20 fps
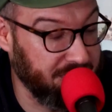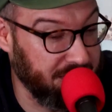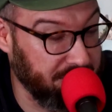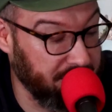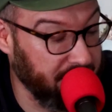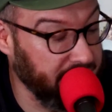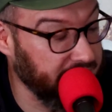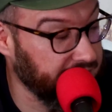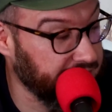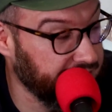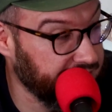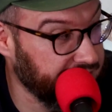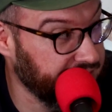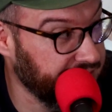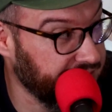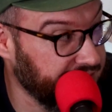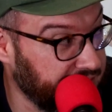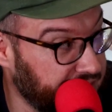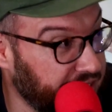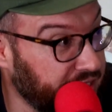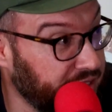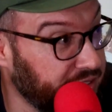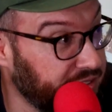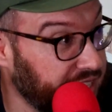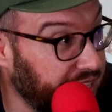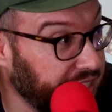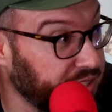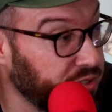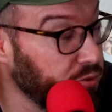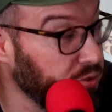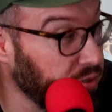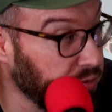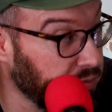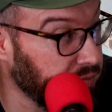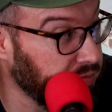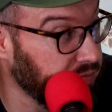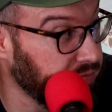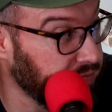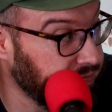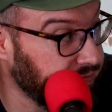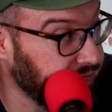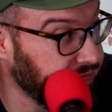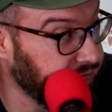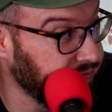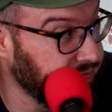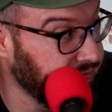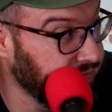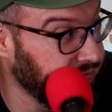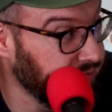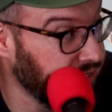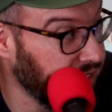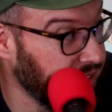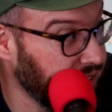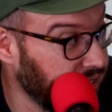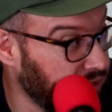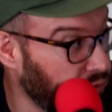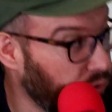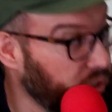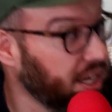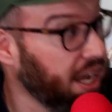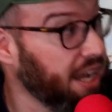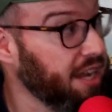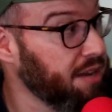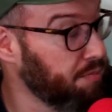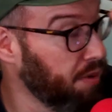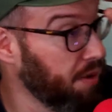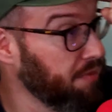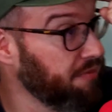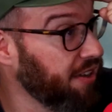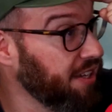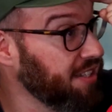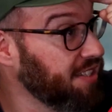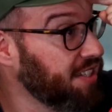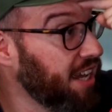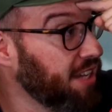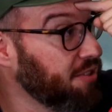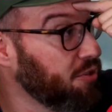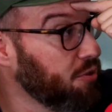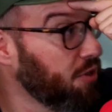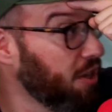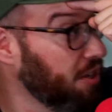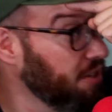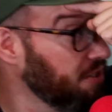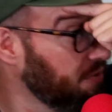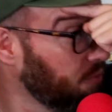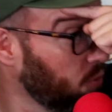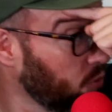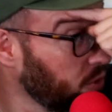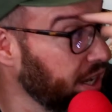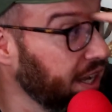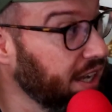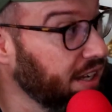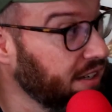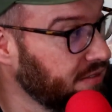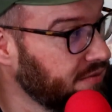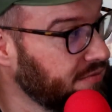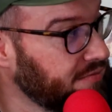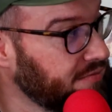they fight, and then you tattoo them. One guy had bum fights tattooed on his forehead.